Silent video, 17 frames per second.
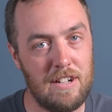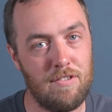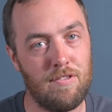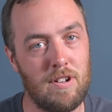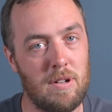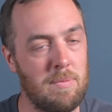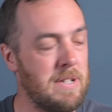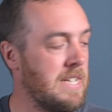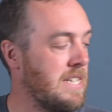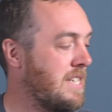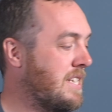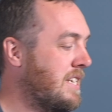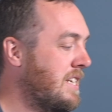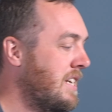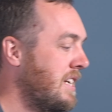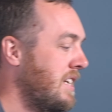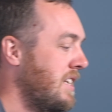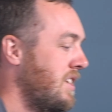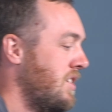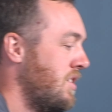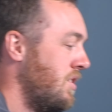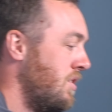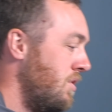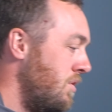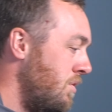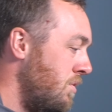from it
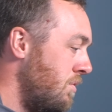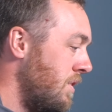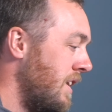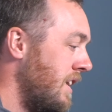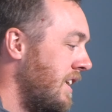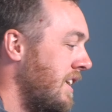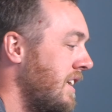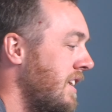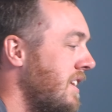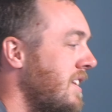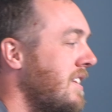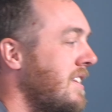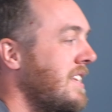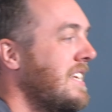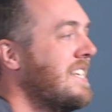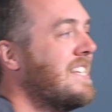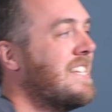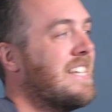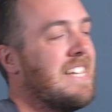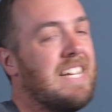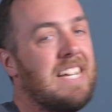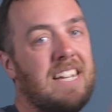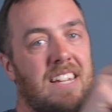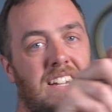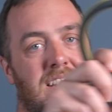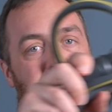to this
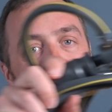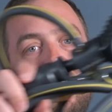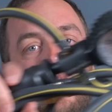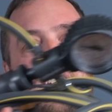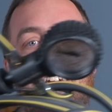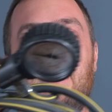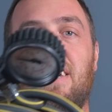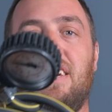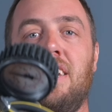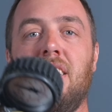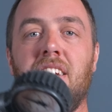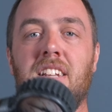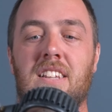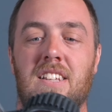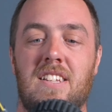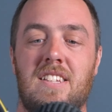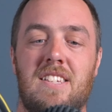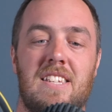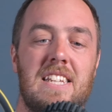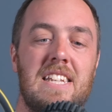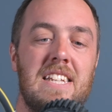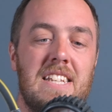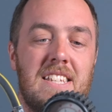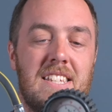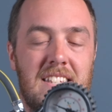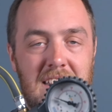thing. This
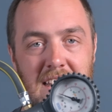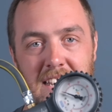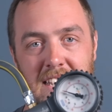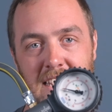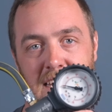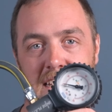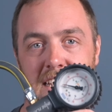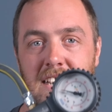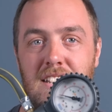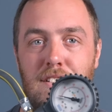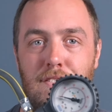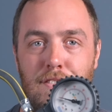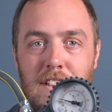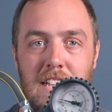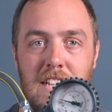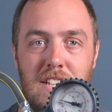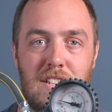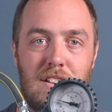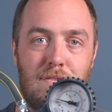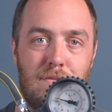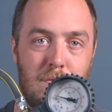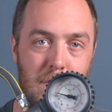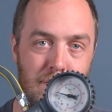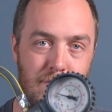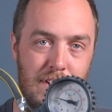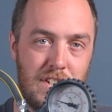is the Indeflate
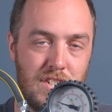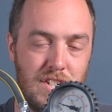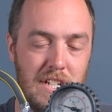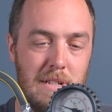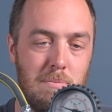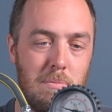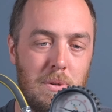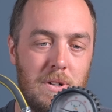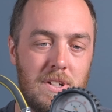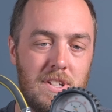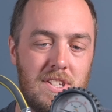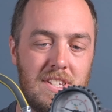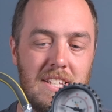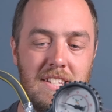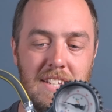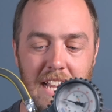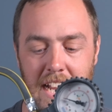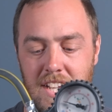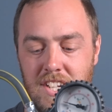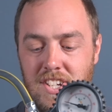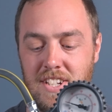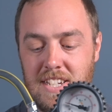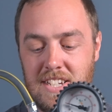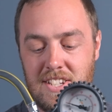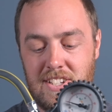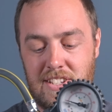from Adventure Imports. It's
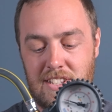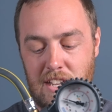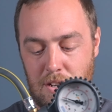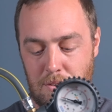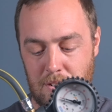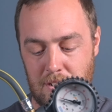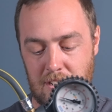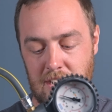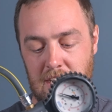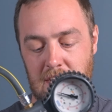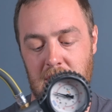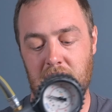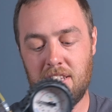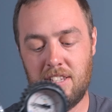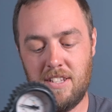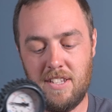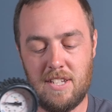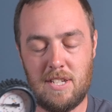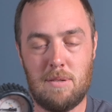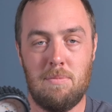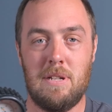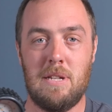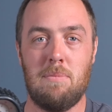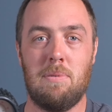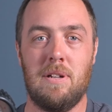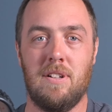actually slower than the
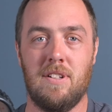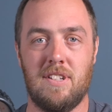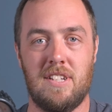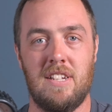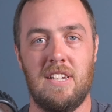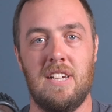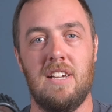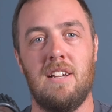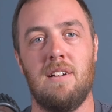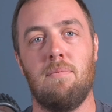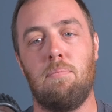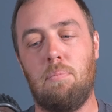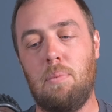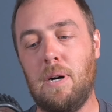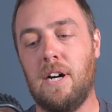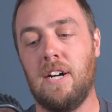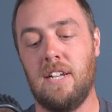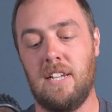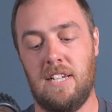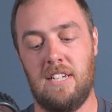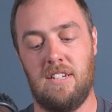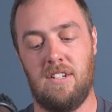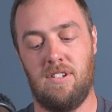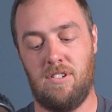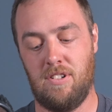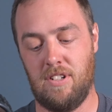Smittybilt, but
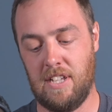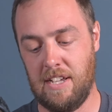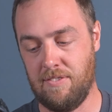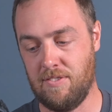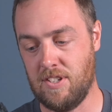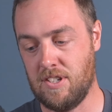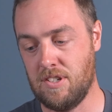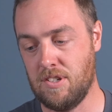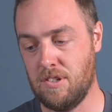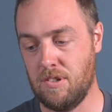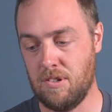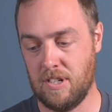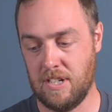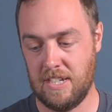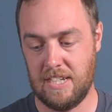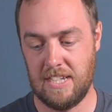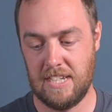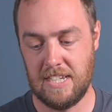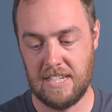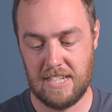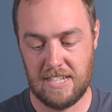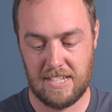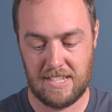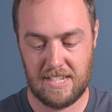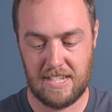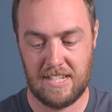all I have to do
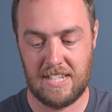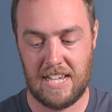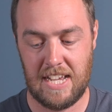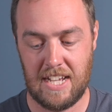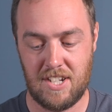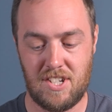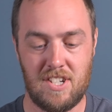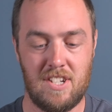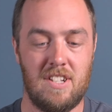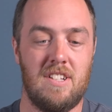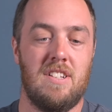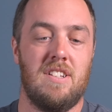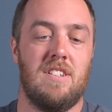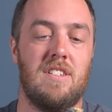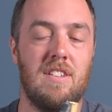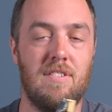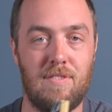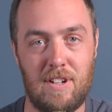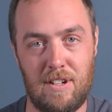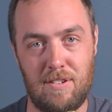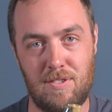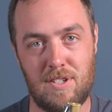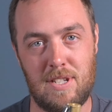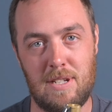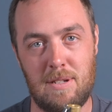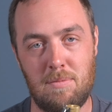is attach it to the valve
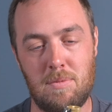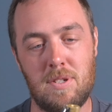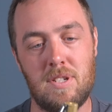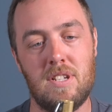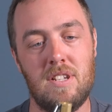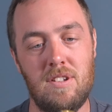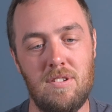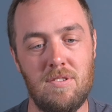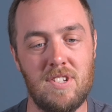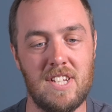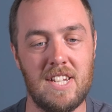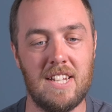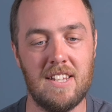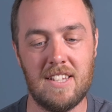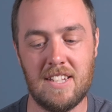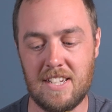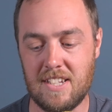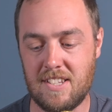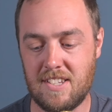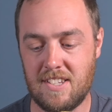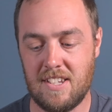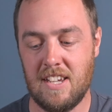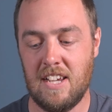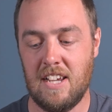stems using this,